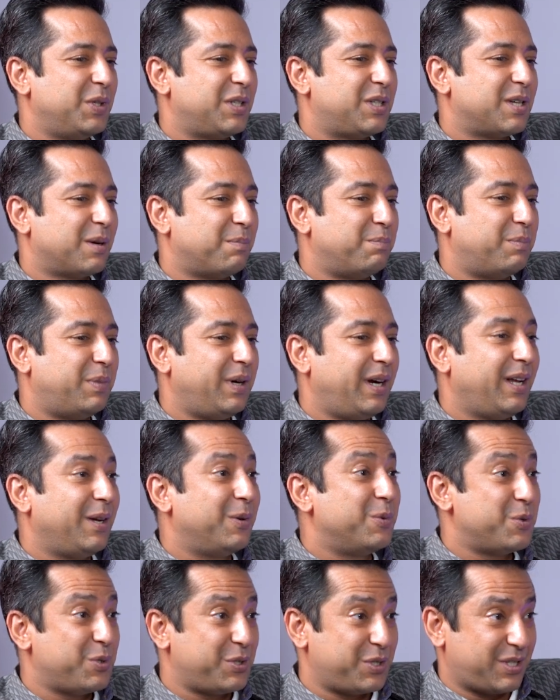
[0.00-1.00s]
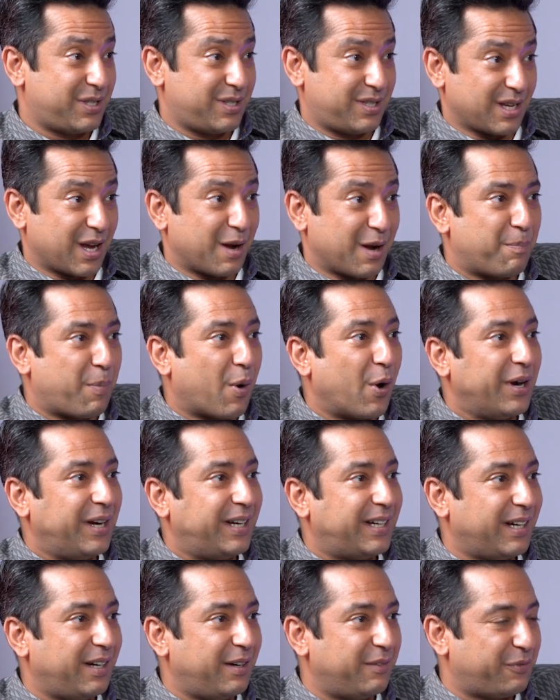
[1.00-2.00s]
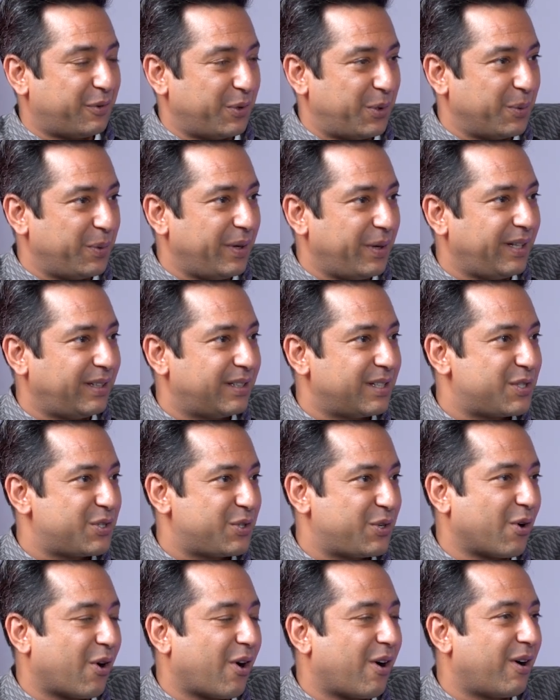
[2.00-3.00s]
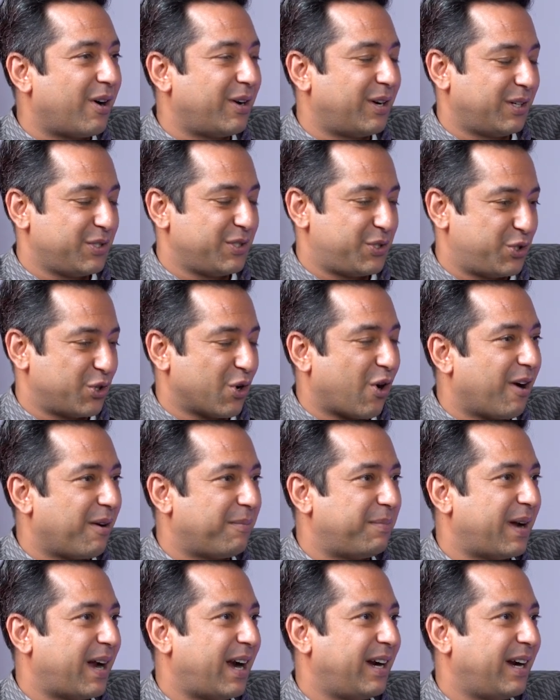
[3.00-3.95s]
somebody who's appointed for doing this job